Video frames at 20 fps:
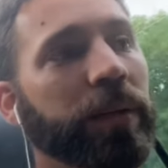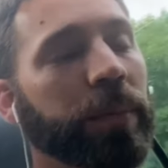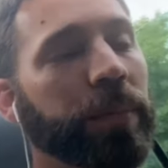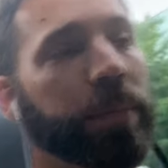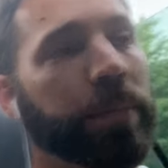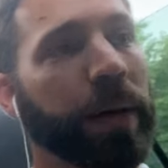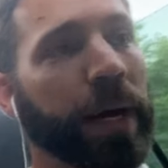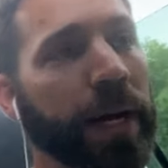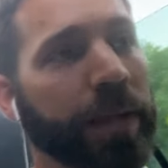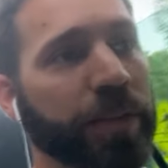
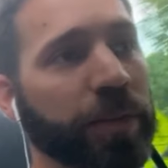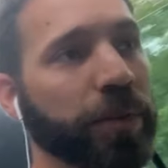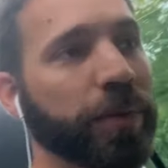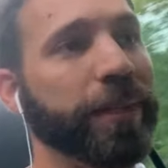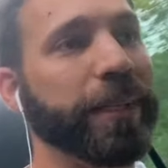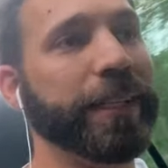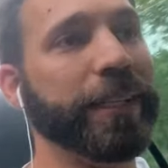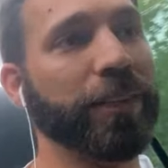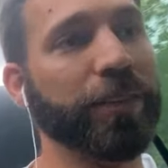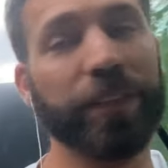bother you
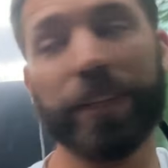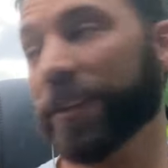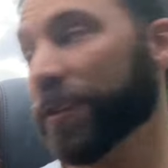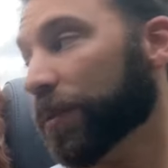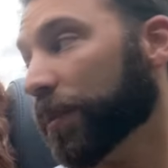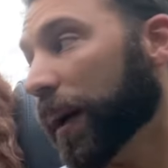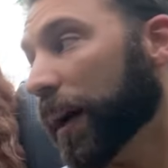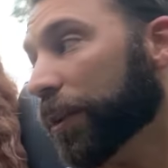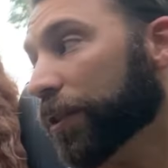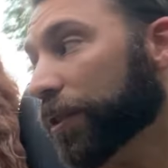nearly
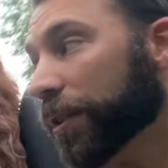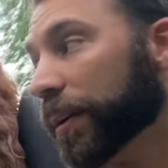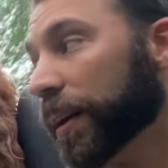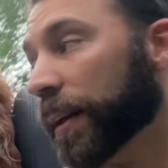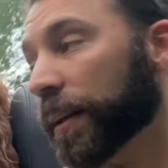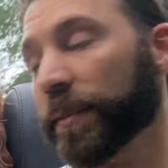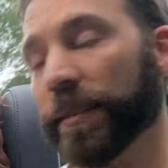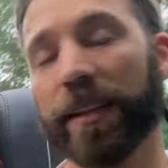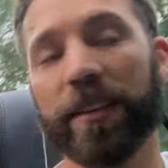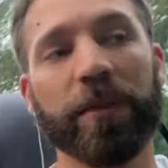as much. And I
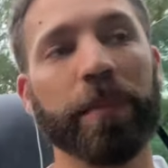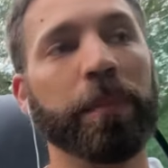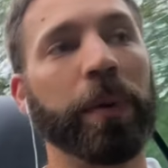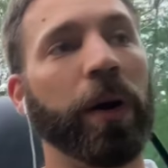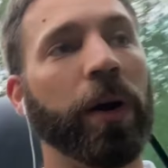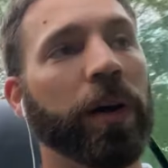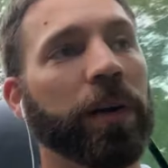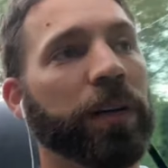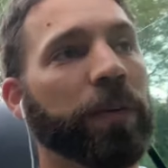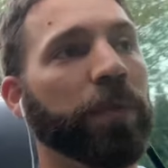think that's
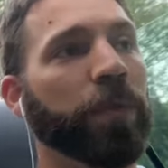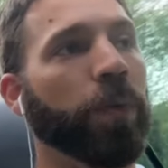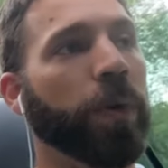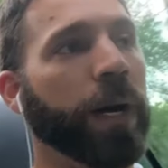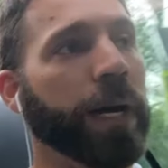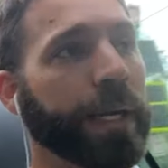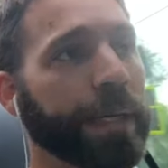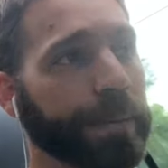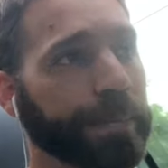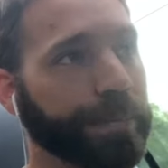part of
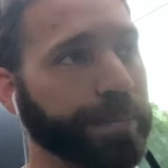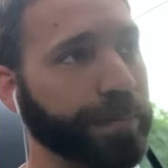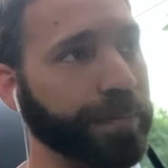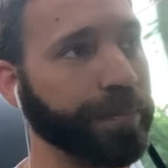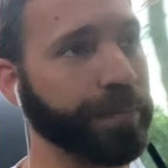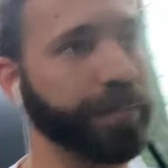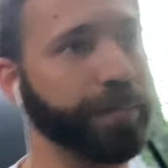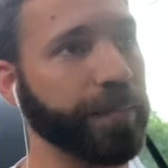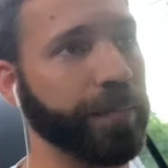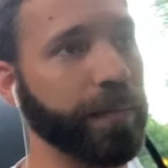why
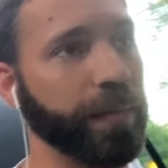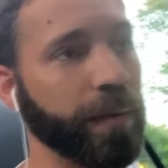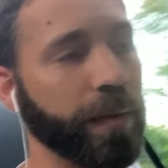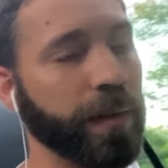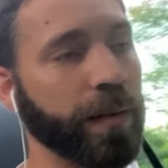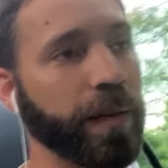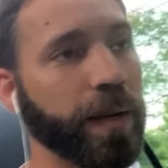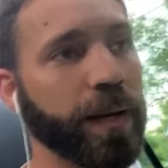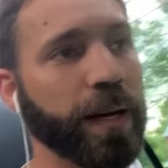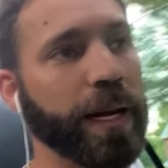
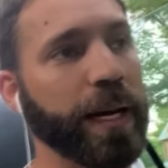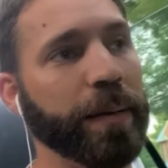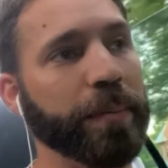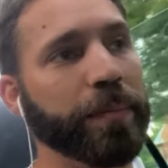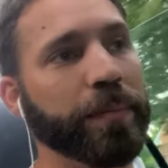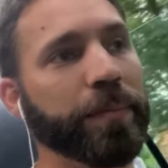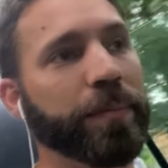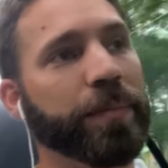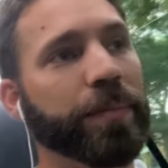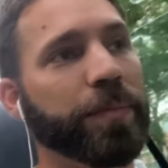
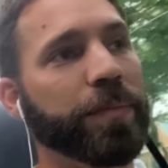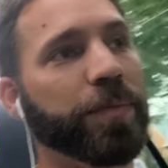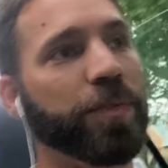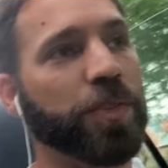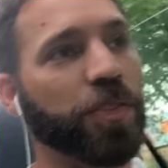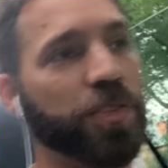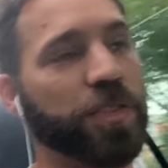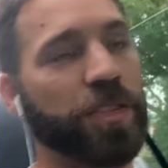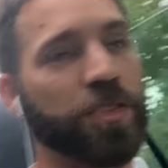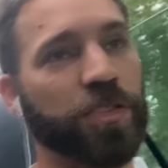I'm
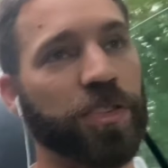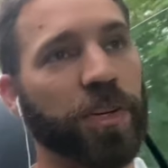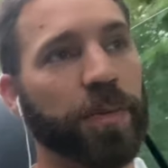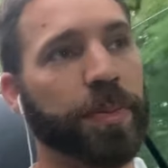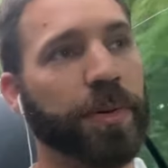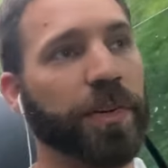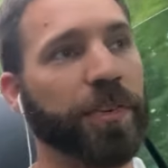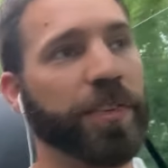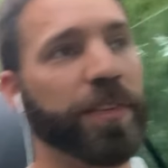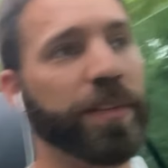just a chill
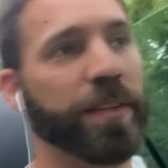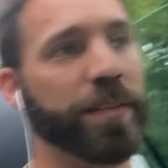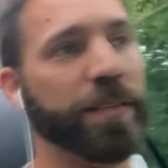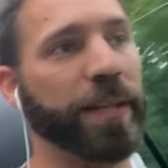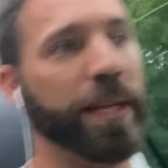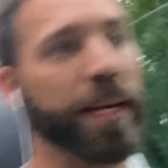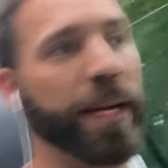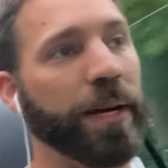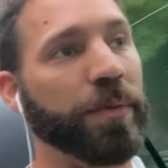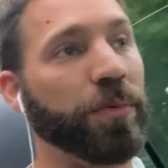person, is
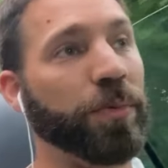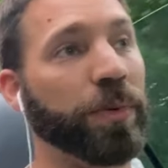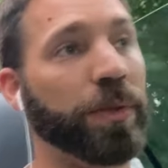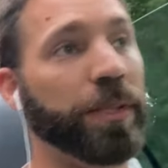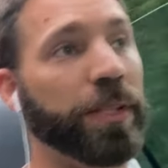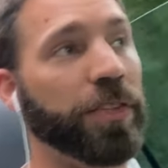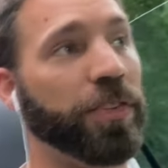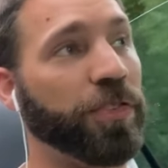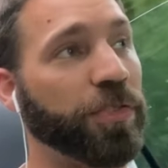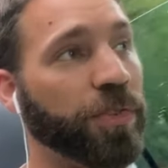I have
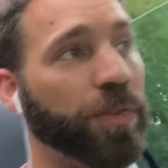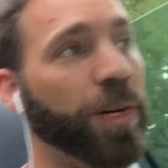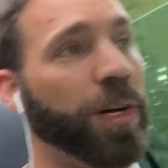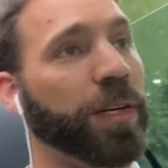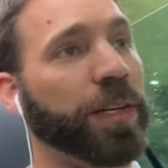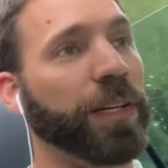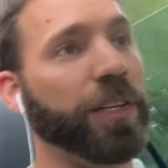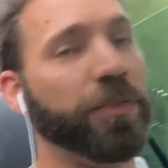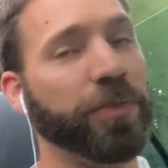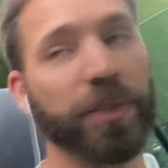really
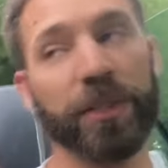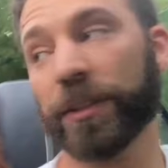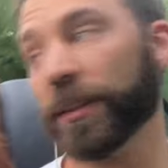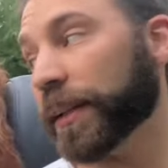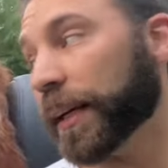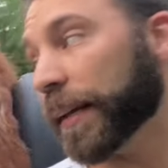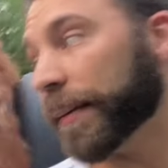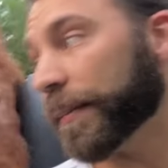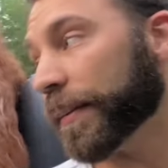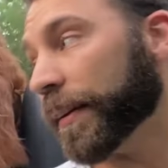strong adrenal
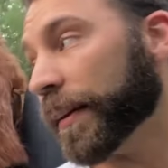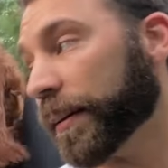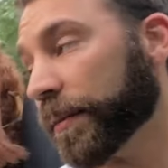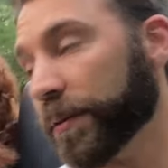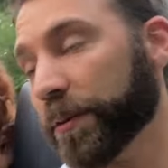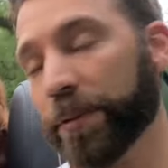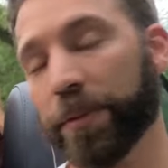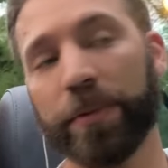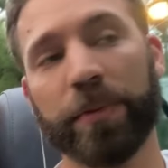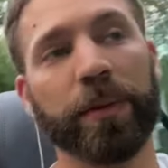glands, I think
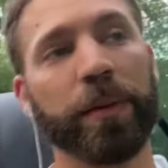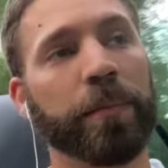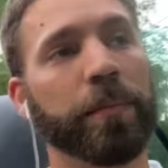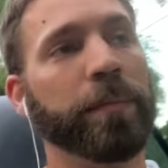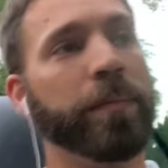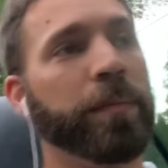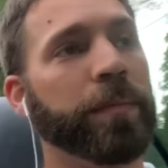from